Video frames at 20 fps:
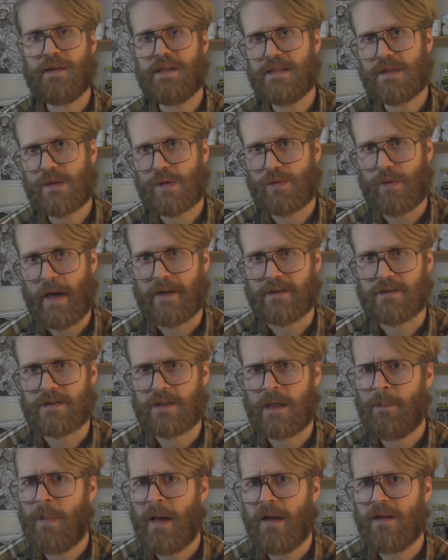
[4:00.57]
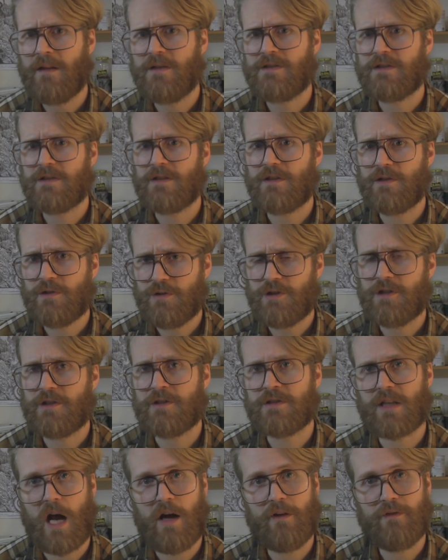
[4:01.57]
these threats compels
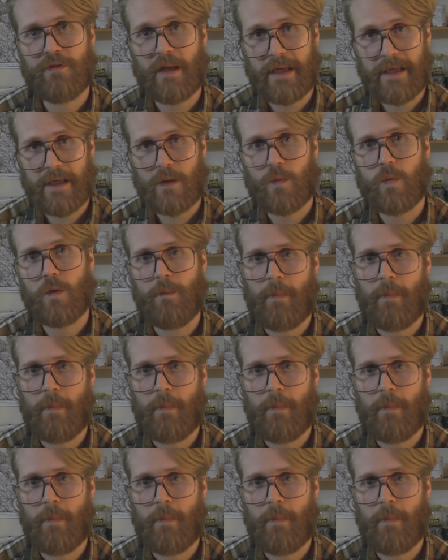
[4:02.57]
solutions of equal